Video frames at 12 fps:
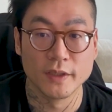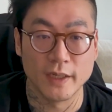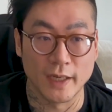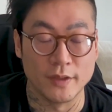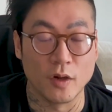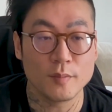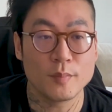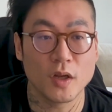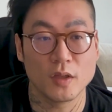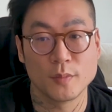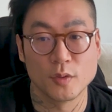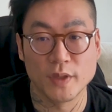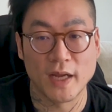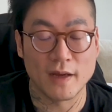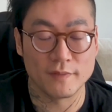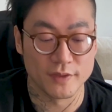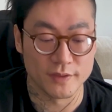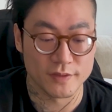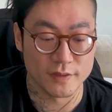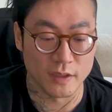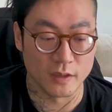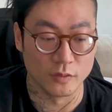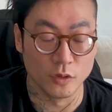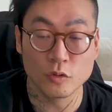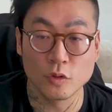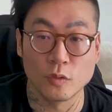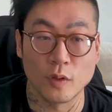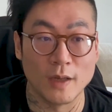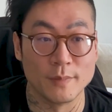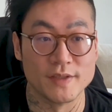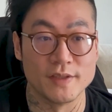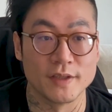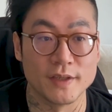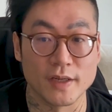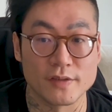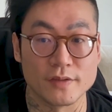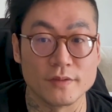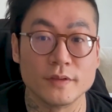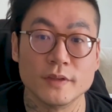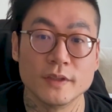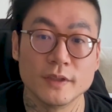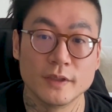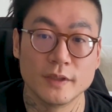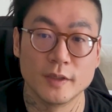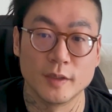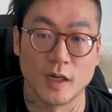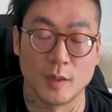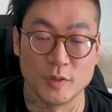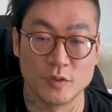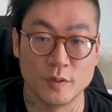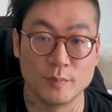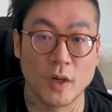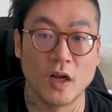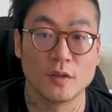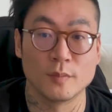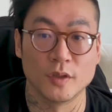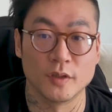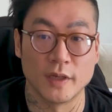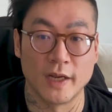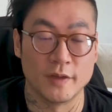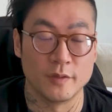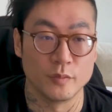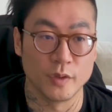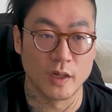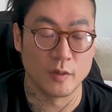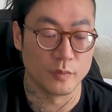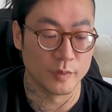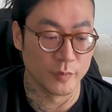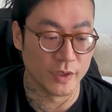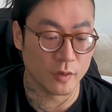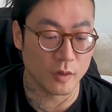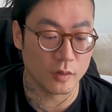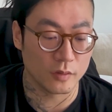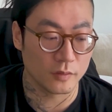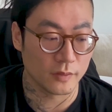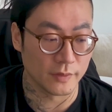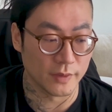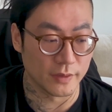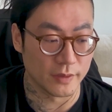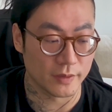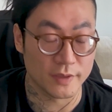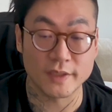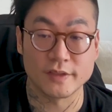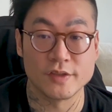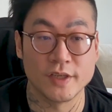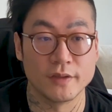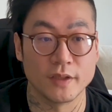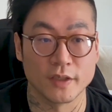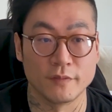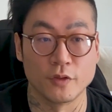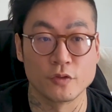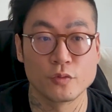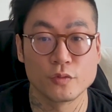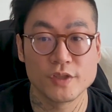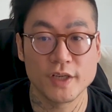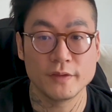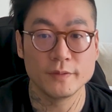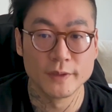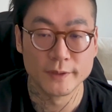and on Polymer we have this local IBC connection between Polymer and we call the connected chain like a virtual chain.